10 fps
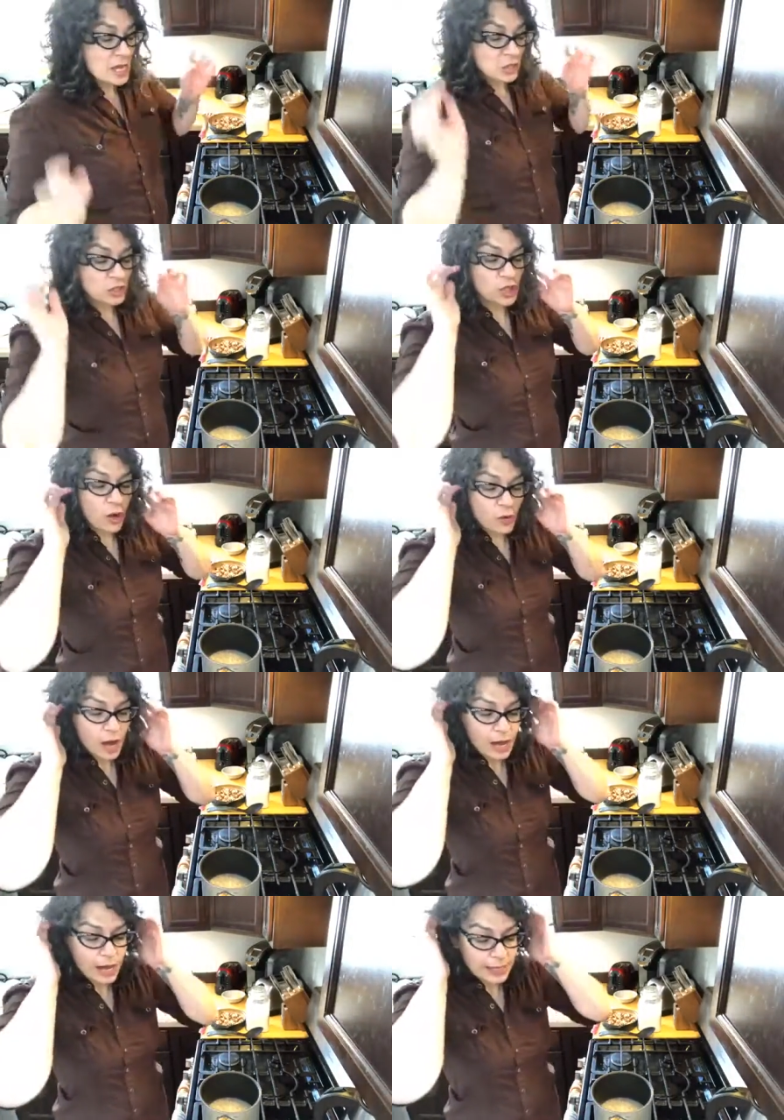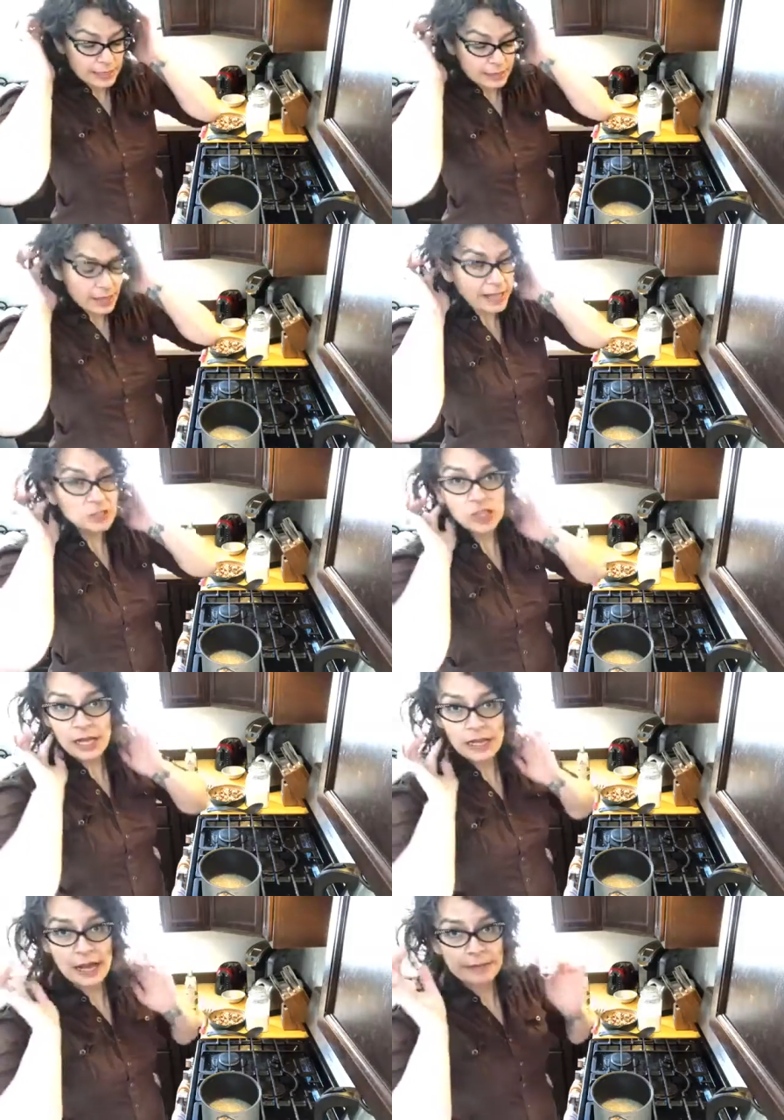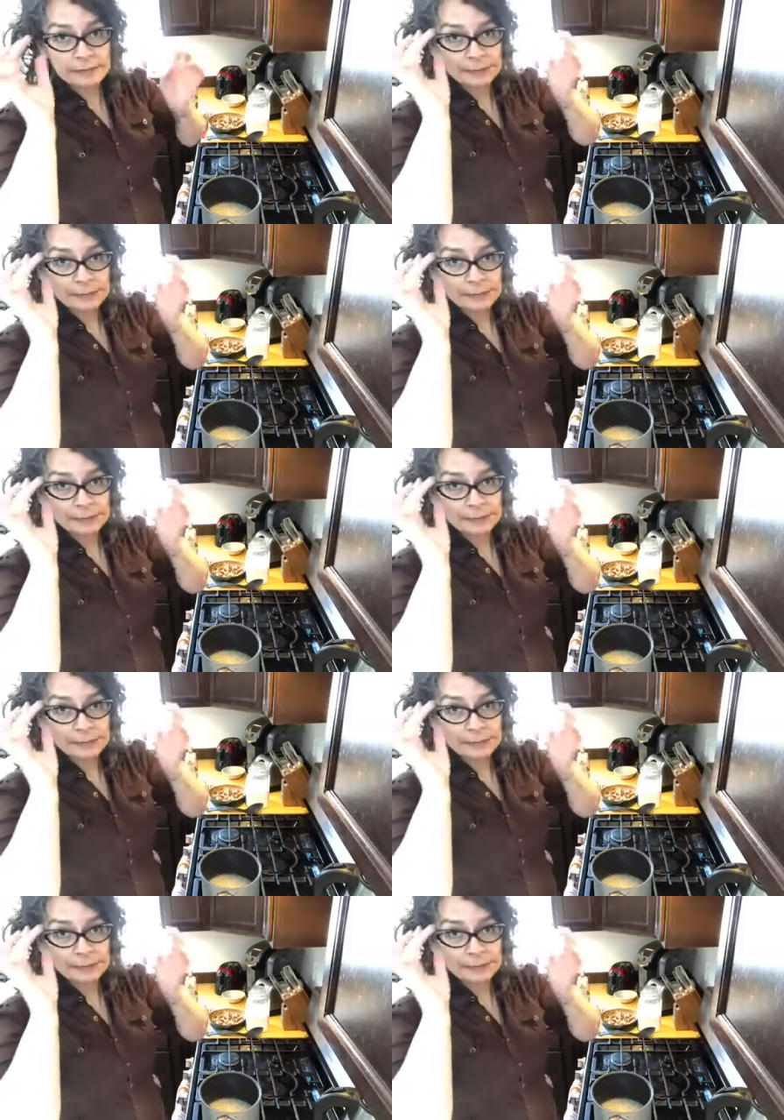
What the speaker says: So Nigella